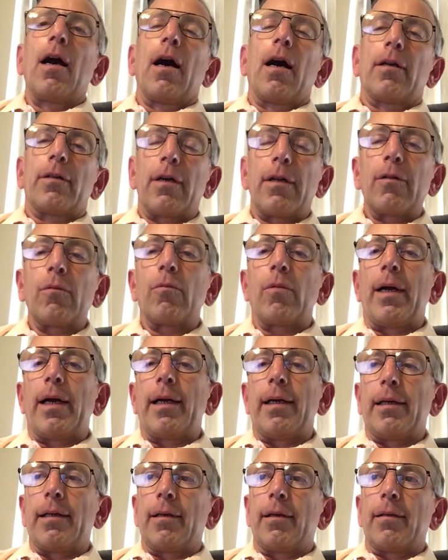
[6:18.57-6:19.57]
Another
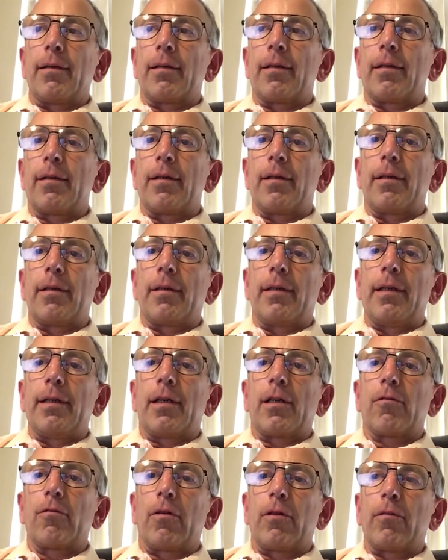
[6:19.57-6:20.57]
way the
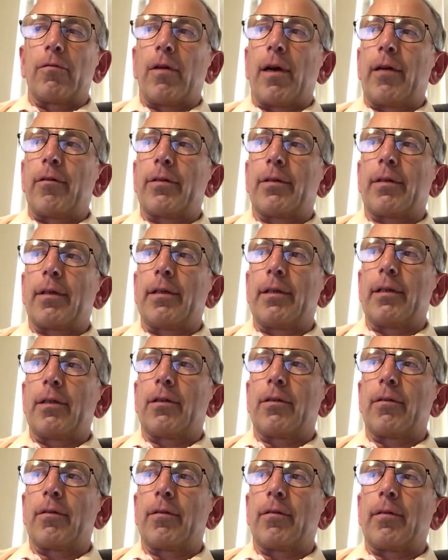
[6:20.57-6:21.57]
coronavirus can
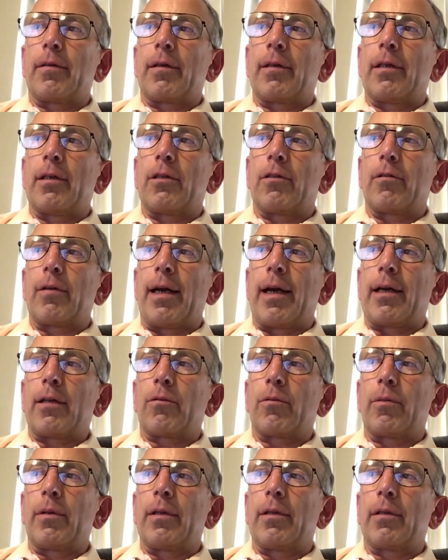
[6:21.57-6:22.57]

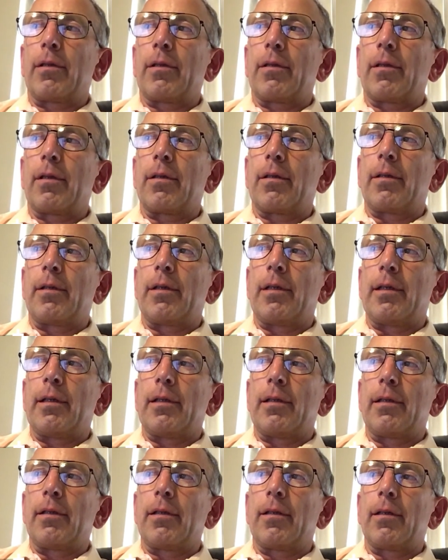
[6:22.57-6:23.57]
interact with the
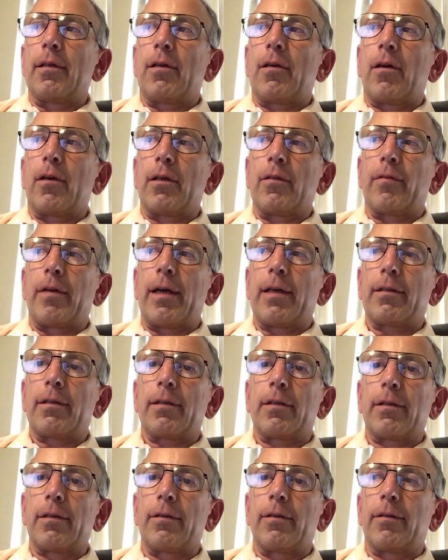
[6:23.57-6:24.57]

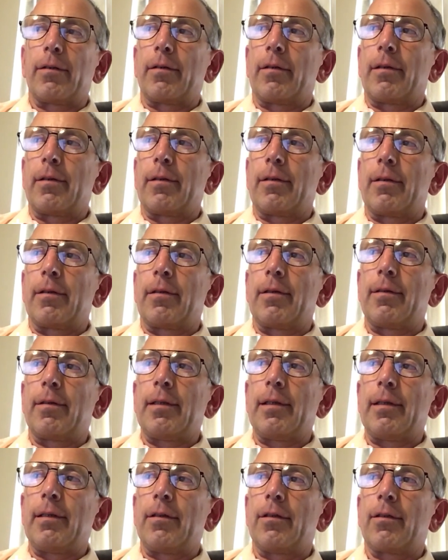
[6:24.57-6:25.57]
cardiovascular
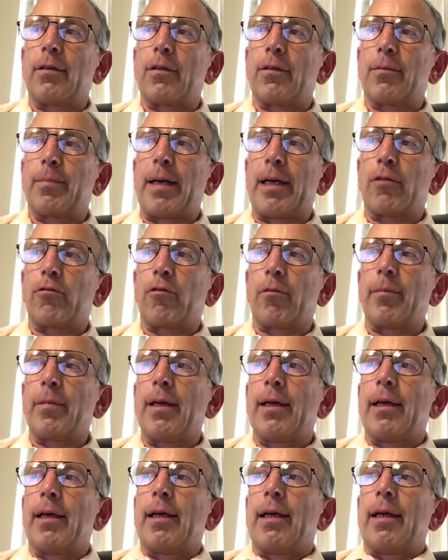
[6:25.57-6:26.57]
disease spectrum
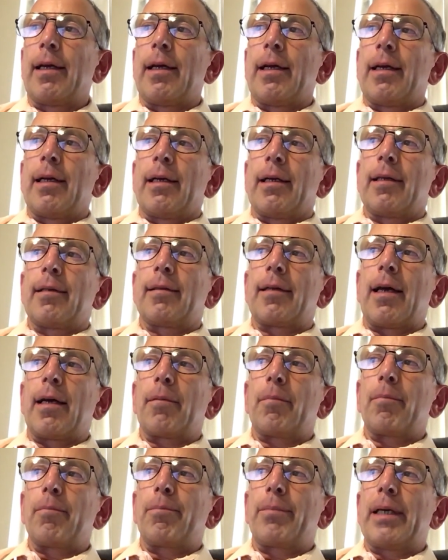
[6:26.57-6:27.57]
is
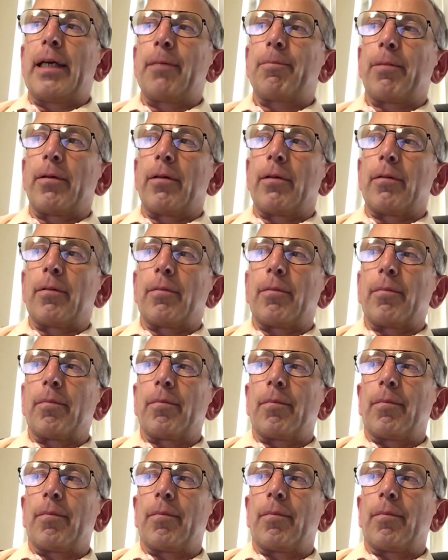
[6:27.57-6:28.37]
that people